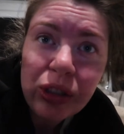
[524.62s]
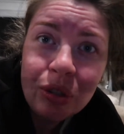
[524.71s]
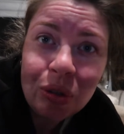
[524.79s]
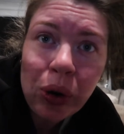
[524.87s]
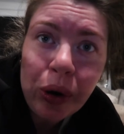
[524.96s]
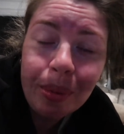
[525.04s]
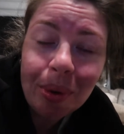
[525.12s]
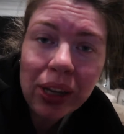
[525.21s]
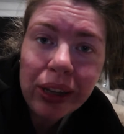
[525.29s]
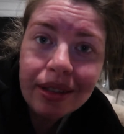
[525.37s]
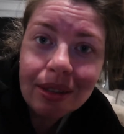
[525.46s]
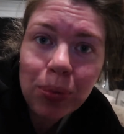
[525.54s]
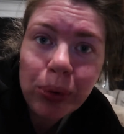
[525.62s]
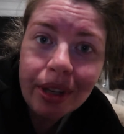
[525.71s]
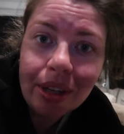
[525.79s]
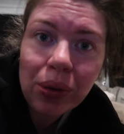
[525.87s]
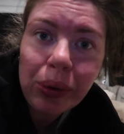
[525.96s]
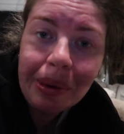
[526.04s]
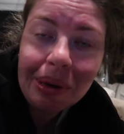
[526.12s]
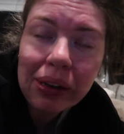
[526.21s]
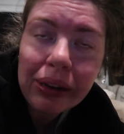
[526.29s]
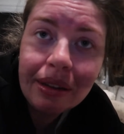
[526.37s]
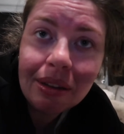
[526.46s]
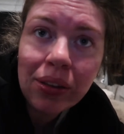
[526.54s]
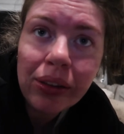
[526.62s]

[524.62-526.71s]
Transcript: Strobing is pretty annoying.